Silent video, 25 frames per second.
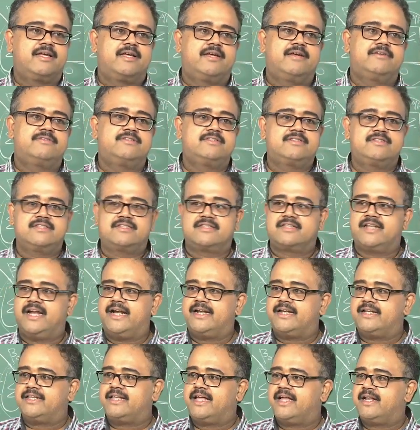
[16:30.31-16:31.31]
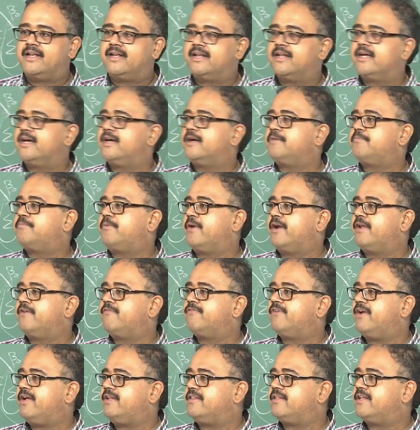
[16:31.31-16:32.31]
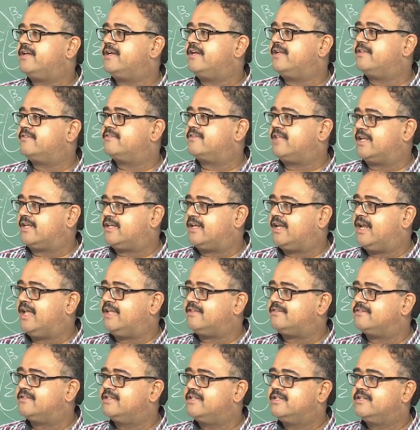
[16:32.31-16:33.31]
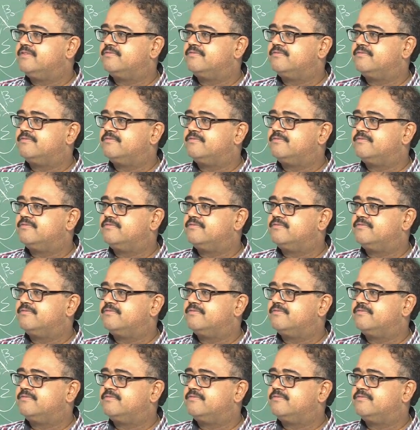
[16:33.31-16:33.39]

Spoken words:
if this is greater than 0.5 then it is that class,